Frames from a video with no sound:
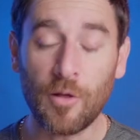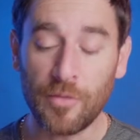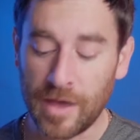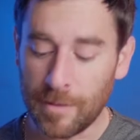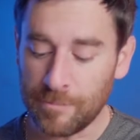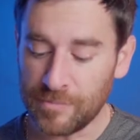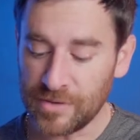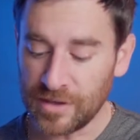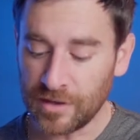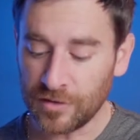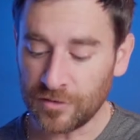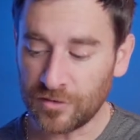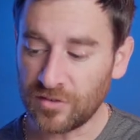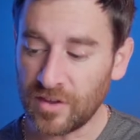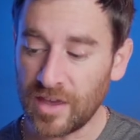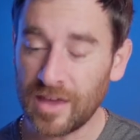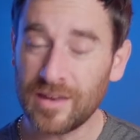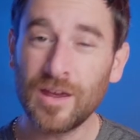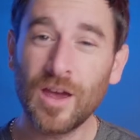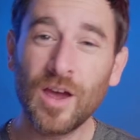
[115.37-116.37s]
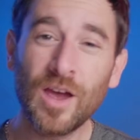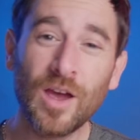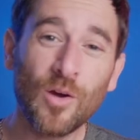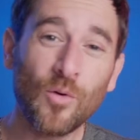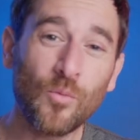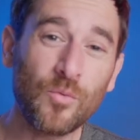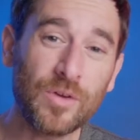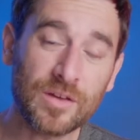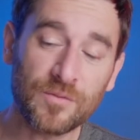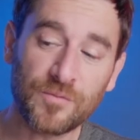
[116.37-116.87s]
that being said,
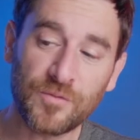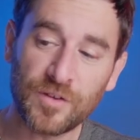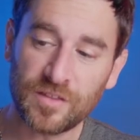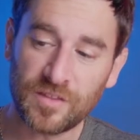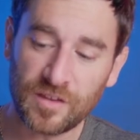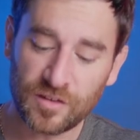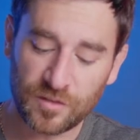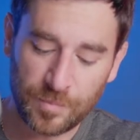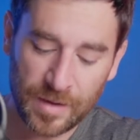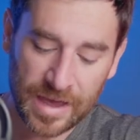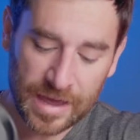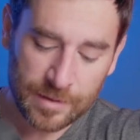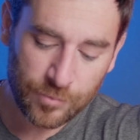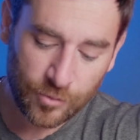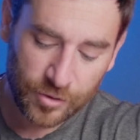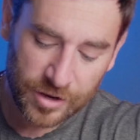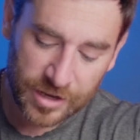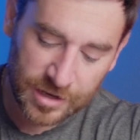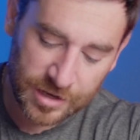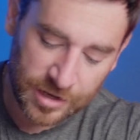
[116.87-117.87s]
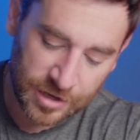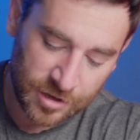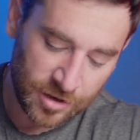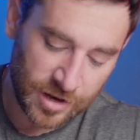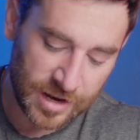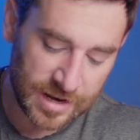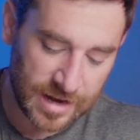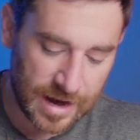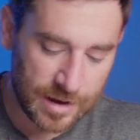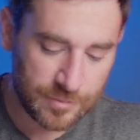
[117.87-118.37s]
we can fit this bad boy in here,
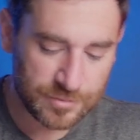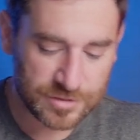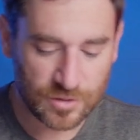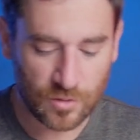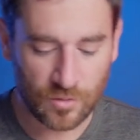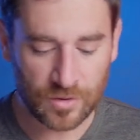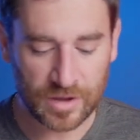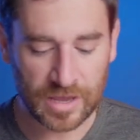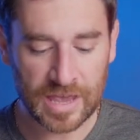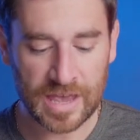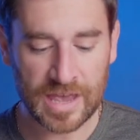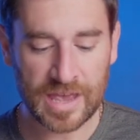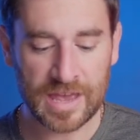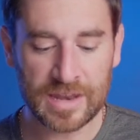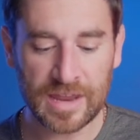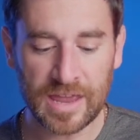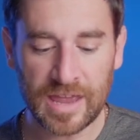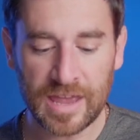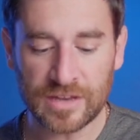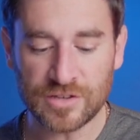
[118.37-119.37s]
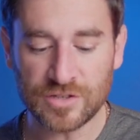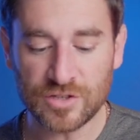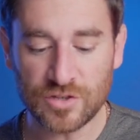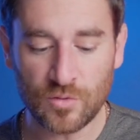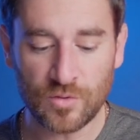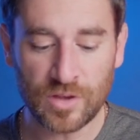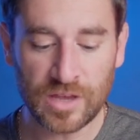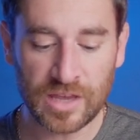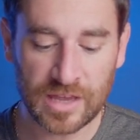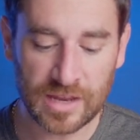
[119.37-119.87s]
and I was going ahead and
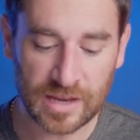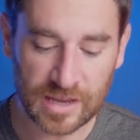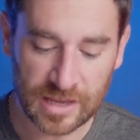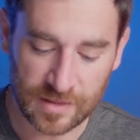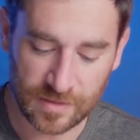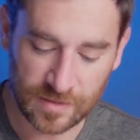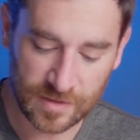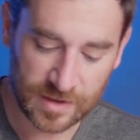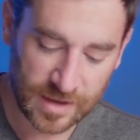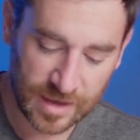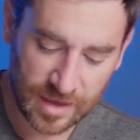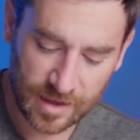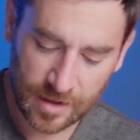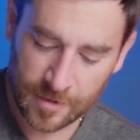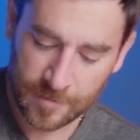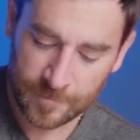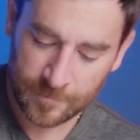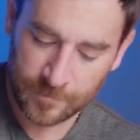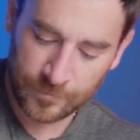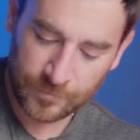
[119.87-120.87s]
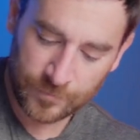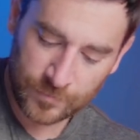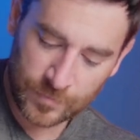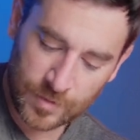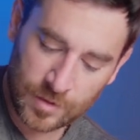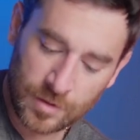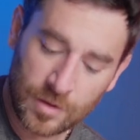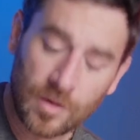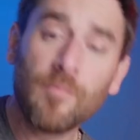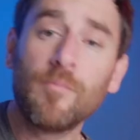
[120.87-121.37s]
doing it in the
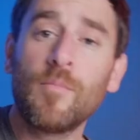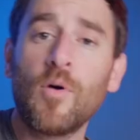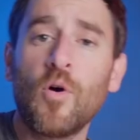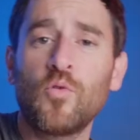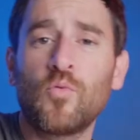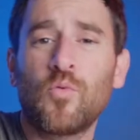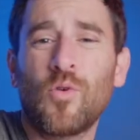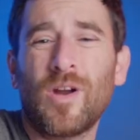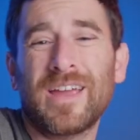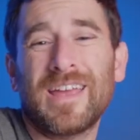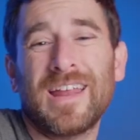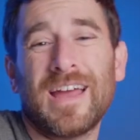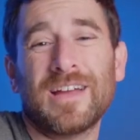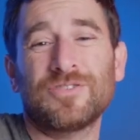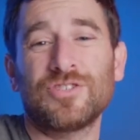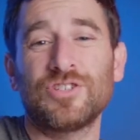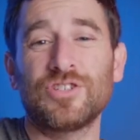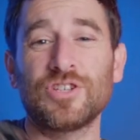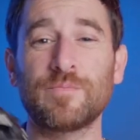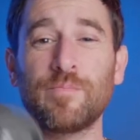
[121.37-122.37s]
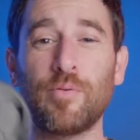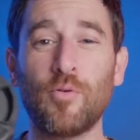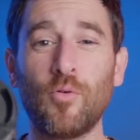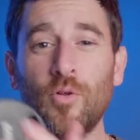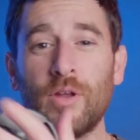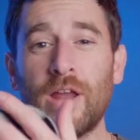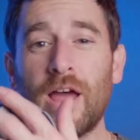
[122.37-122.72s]
mode where I could actually just pull it